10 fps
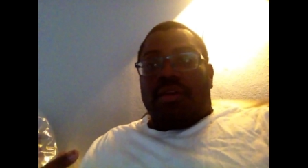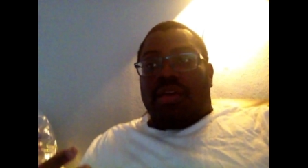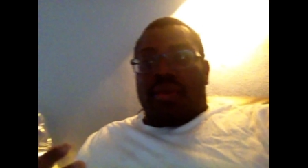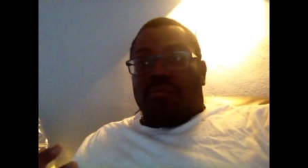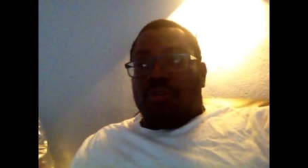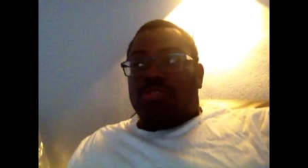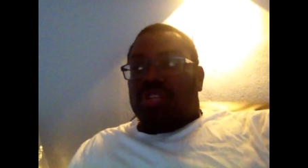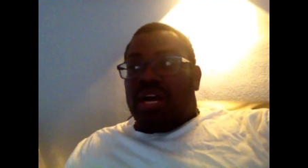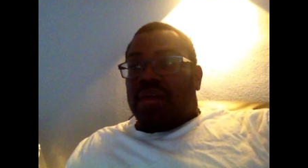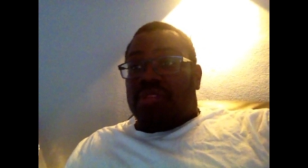And most
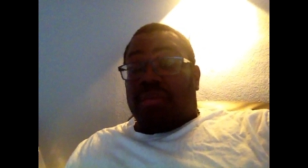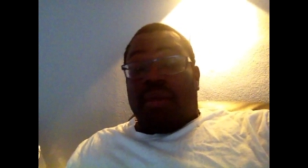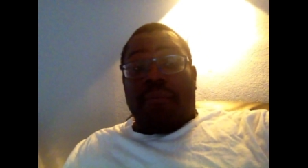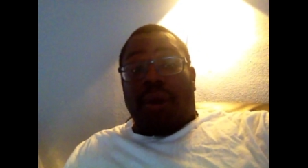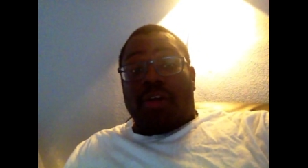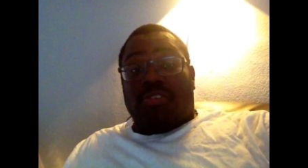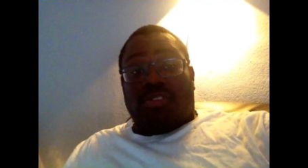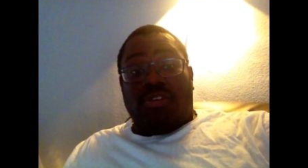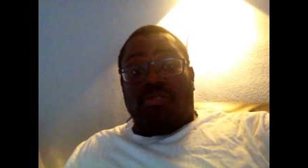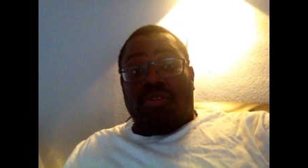jobs, like my boss is
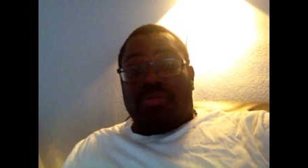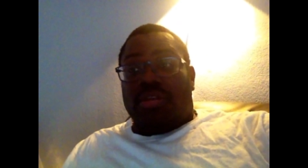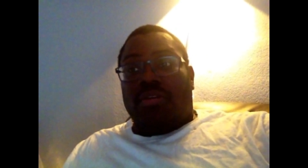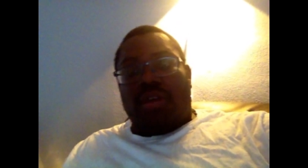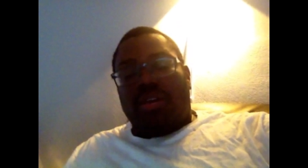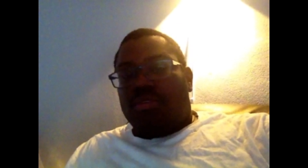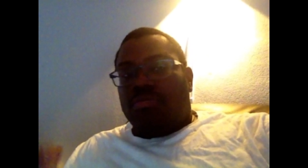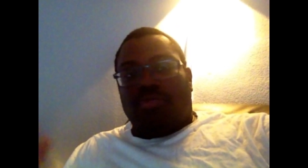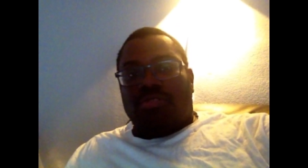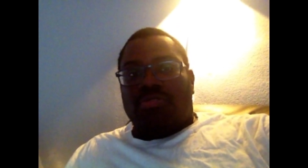cool. He was like, "Okay,
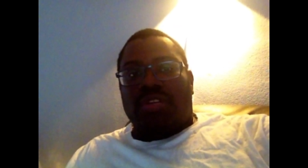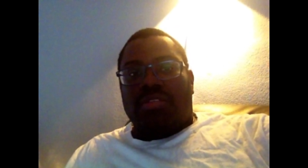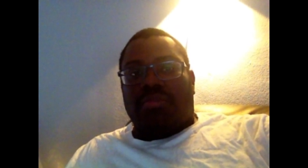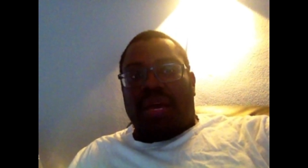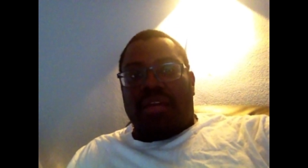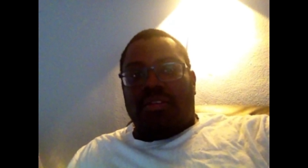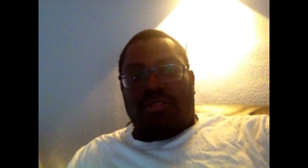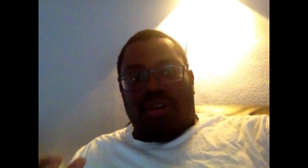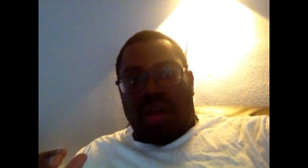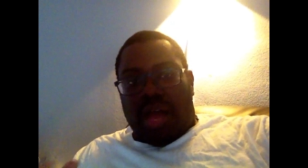cool, don't stress about it." You
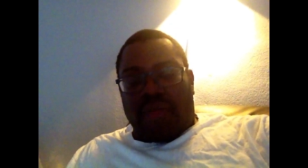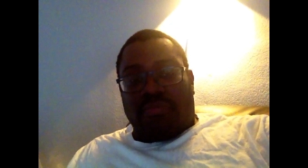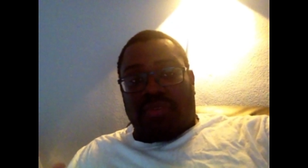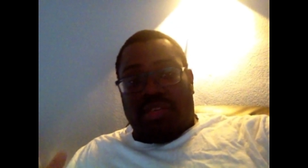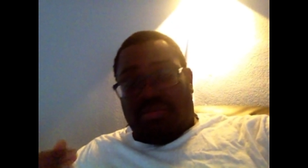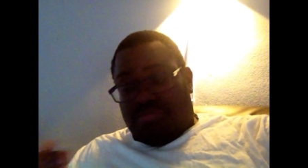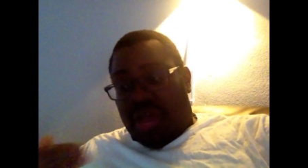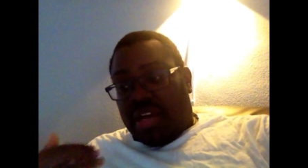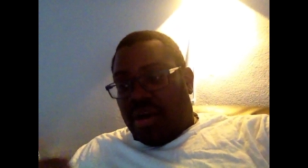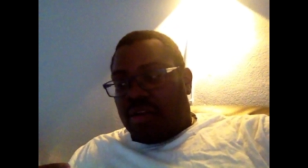know, I, he
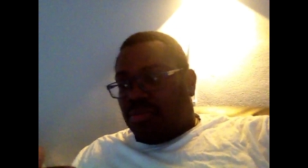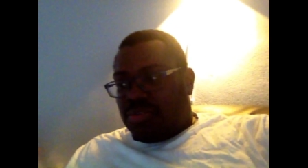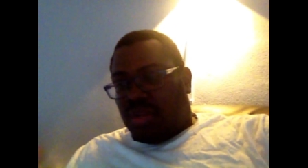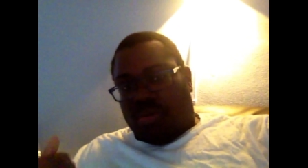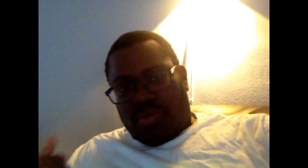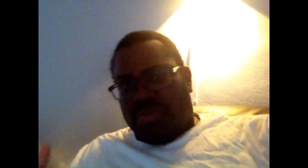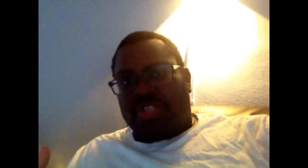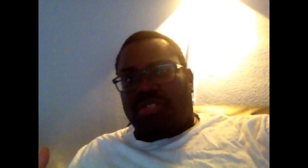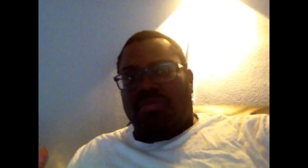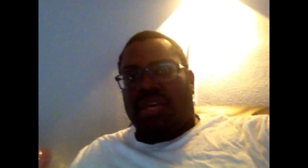I called him. He was like, "We
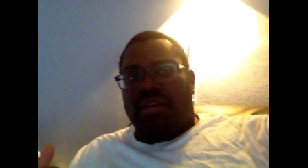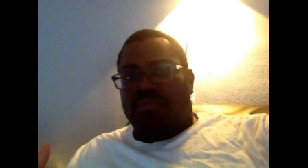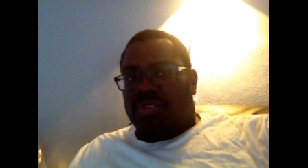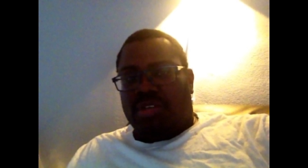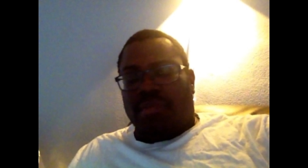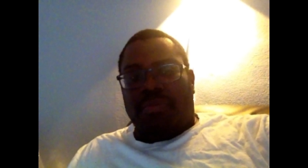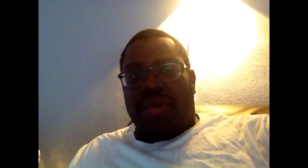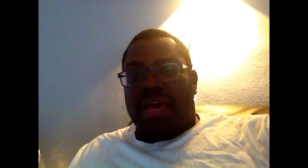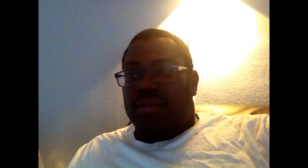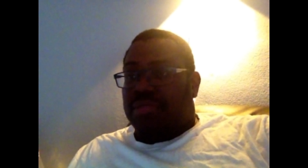miss you, man. When you coming
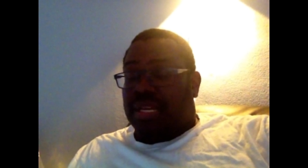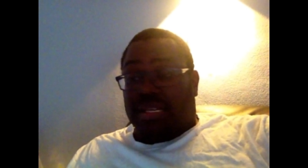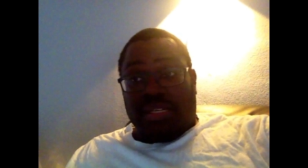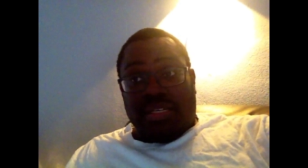back?" I'm like,